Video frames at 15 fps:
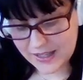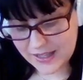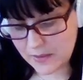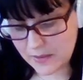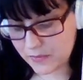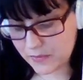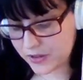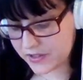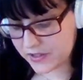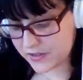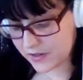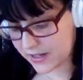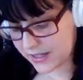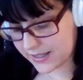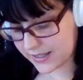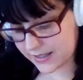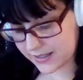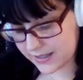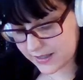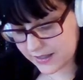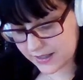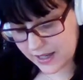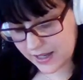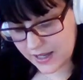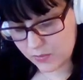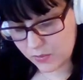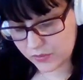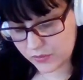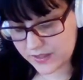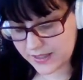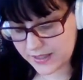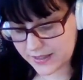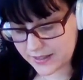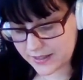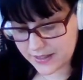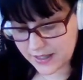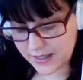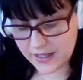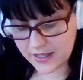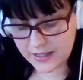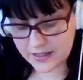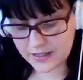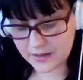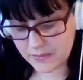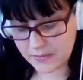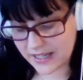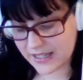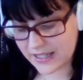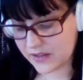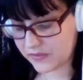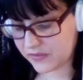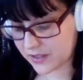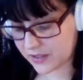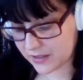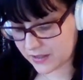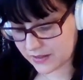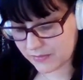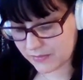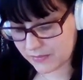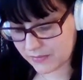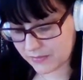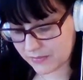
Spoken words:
The emperor decided that he wanted to see this magnificent,